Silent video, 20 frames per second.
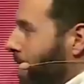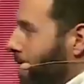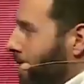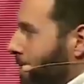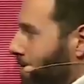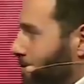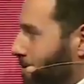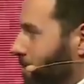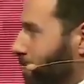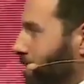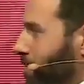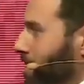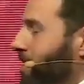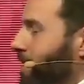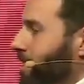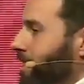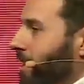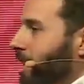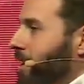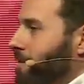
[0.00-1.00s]
The first
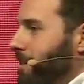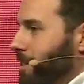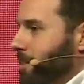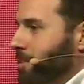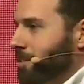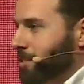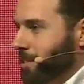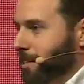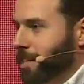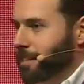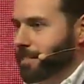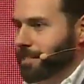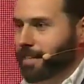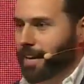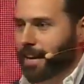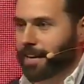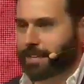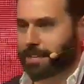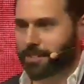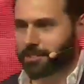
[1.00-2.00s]
thing I'm going to do to get to
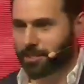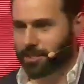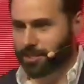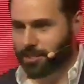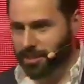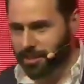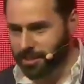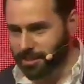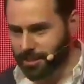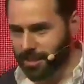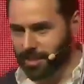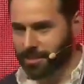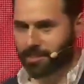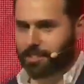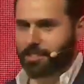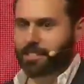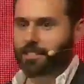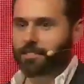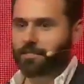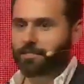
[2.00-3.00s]
that is just condense
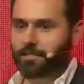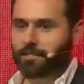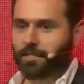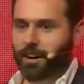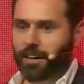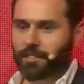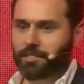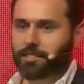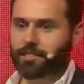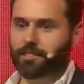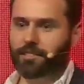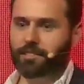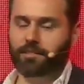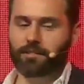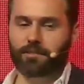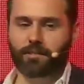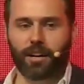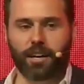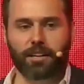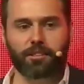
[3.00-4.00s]
the advice,
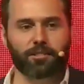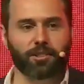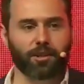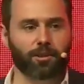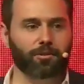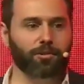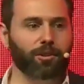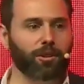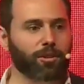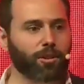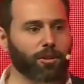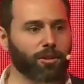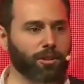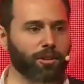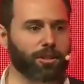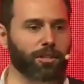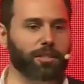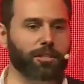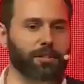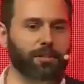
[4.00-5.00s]
right? So no
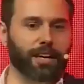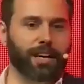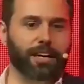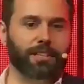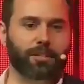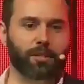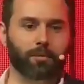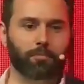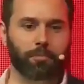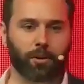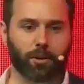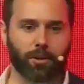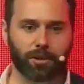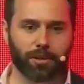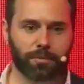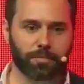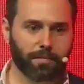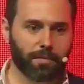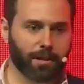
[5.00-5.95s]
longer are you handed a book.